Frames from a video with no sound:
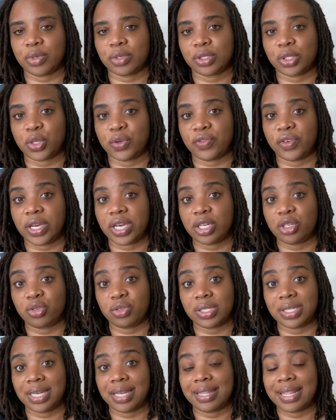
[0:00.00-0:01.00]
So if you're
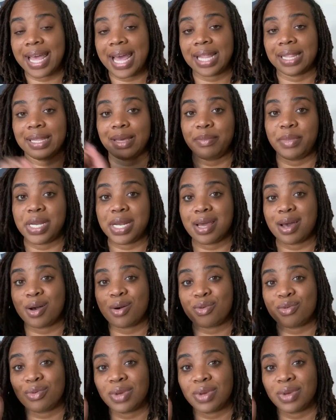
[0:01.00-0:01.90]
interested in that, let me know.